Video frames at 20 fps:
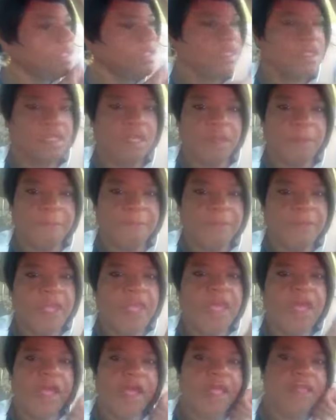yeah,
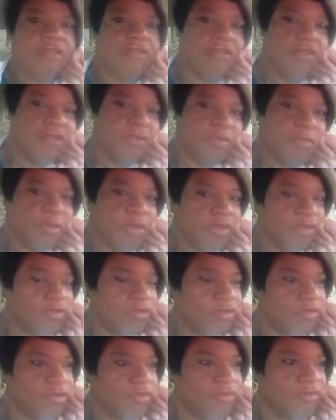I took a
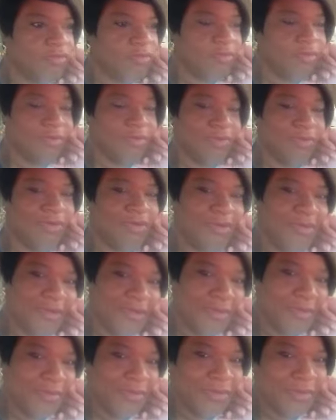picture this morning
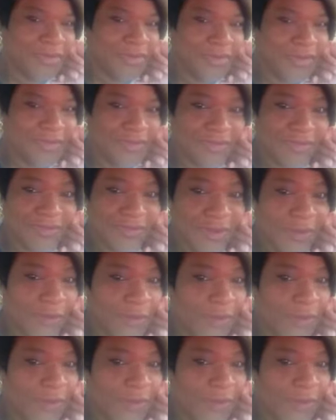and put on Instagram